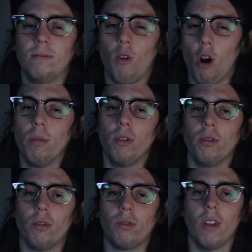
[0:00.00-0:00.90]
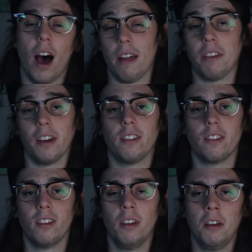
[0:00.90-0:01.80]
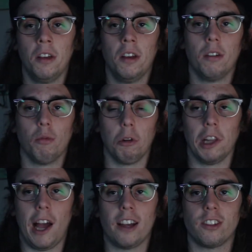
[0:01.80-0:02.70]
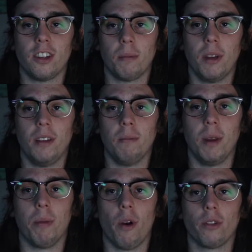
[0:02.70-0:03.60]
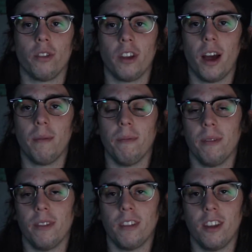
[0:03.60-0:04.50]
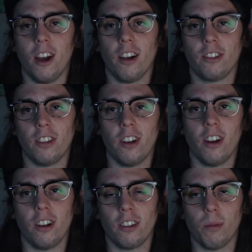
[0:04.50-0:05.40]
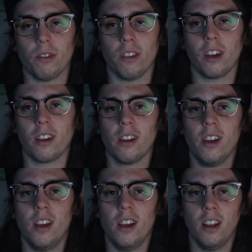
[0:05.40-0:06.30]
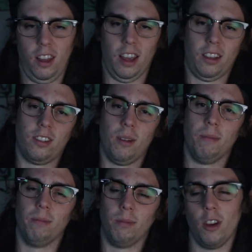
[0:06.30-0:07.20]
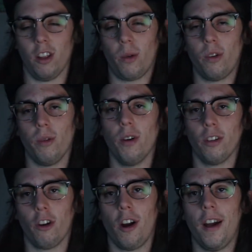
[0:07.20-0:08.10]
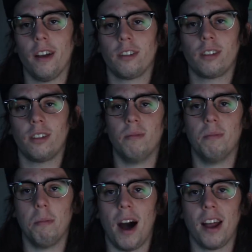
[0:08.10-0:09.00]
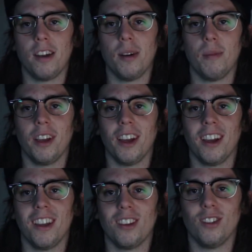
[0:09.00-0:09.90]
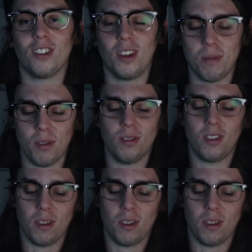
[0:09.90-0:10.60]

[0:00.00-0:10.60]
Water balloons, I think it's relaxing. Me personally, I'll sit there and it's almost like some, like when you're mowing the grass, mind numbing, I guess. You just keep on,